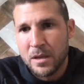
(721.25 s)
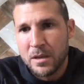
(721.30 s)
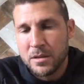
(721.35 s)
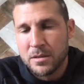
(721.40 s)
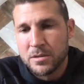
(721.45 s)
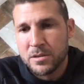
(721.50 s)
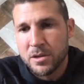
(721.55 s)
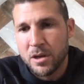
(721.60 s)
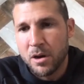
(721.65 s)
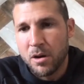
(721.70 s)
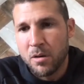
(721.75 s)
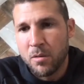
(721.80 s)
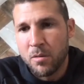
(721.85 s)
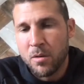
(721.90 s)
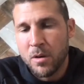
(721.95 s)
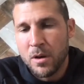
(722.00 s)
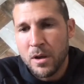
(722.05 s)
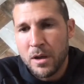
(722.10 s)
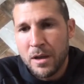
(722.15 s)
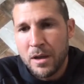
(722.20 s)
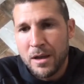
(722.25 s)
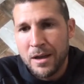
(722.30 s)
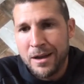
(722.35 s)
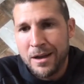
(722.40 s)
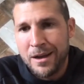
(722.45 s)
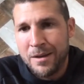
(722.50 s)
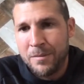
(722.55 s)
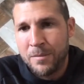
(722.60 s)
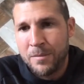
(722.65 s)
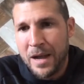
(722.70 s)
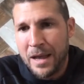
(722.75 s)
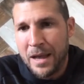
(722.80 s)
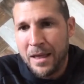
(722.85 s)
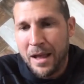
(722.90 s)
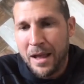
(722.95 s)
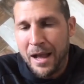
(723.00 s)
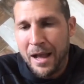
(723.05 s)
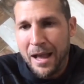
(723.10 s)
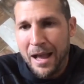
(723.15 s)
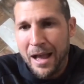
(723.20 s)
So
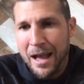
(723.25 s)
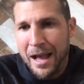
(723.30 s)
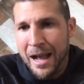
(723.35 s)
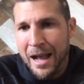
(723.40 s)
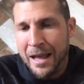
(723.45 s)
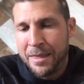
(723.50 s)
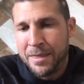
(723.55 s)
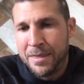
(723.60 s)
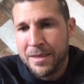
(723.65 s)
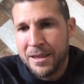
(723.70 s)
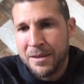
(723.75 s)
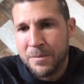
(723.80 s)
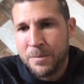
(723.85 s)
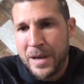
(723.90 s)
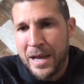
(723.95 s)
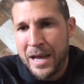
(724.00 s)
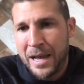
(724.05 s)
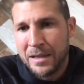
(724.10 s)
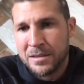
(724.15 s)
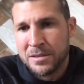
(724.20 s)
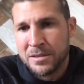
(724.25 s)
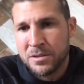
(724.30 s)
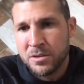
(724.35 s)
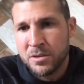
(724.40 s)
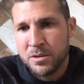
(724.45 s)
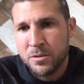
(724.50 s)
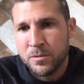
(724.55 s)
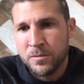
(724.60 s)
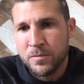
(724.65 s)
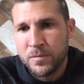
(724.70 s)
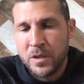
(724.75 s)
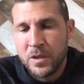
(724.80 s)
I think back to